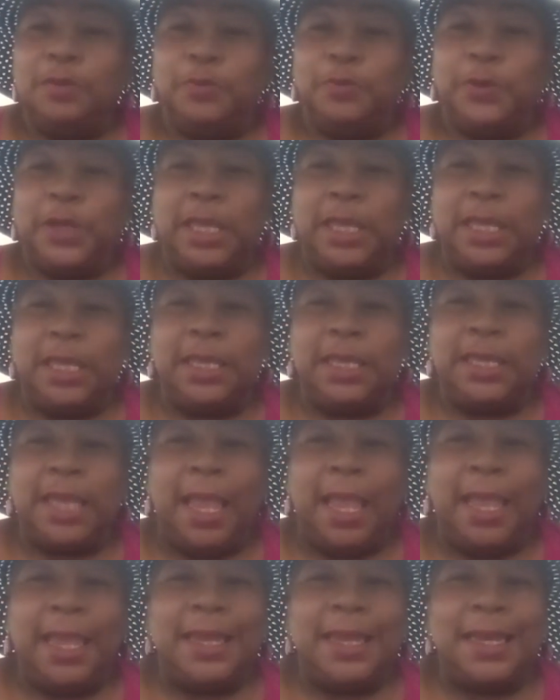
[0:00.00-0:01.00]
We
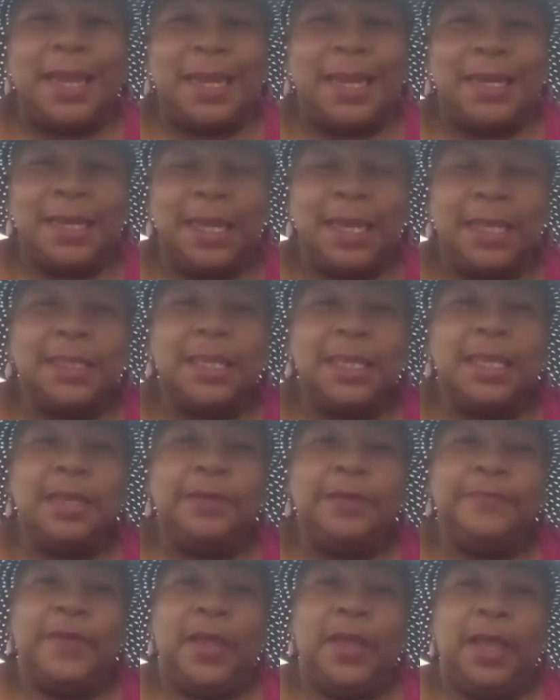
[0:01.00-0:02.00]
gain nothing
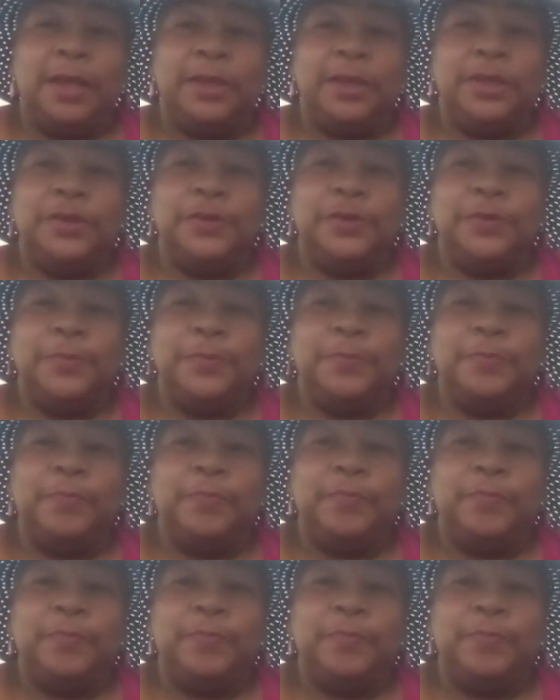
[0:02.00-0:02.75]
of value